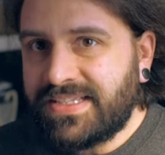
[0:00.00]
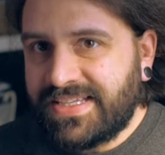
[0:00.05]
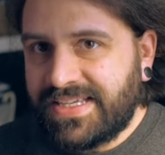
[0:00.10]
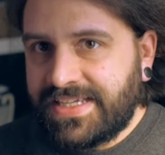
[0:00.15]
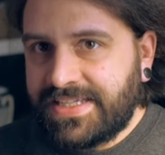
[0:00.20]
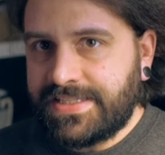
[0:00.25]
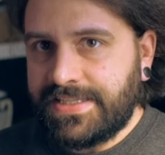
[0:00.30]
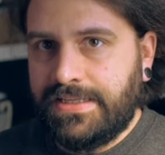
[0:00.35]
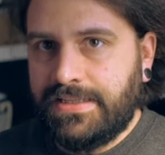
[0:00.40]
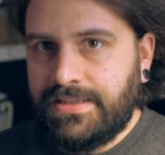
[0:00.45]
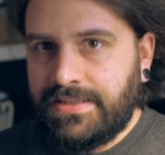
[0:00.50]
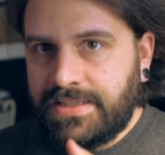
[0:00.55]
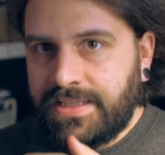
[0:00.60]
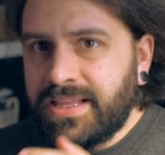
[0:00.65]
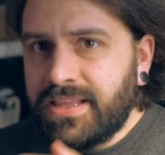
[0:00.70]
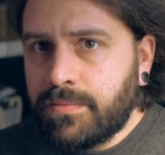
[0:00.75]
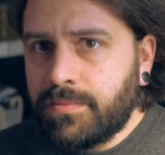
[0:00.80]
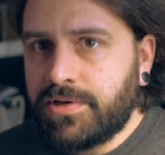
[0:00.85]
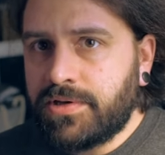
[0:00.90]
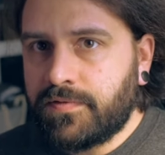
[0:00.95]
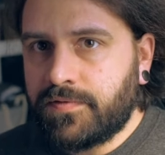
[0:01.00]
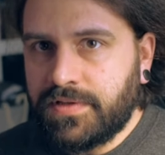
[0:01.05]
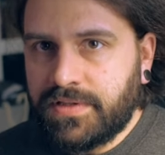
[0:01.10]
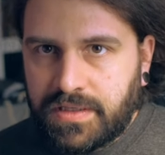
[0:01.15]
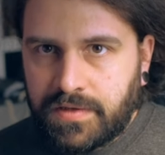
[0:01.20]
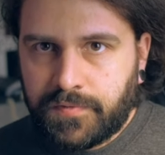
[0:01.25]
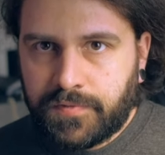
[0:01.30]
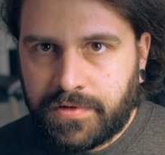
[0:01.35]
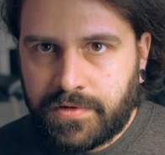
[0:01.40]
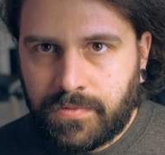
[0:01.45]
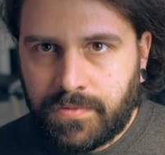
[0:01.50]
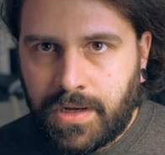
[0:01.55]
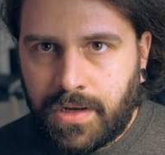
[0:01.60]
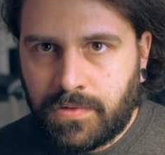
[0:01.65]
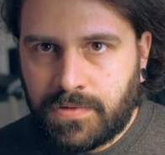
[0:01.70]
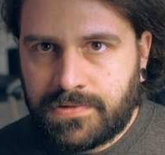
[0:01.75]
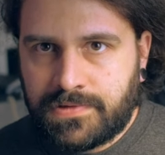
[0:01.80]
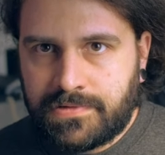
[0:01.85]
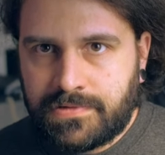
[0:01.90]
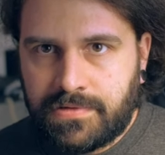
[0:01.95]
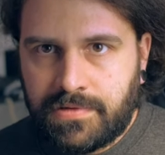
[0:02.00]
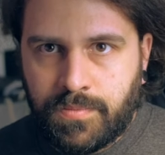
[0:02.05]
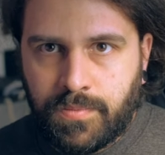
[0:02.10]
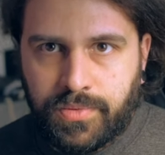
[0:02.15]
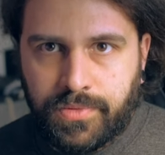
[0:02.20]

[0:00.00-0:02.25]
takes a little bit of a different route than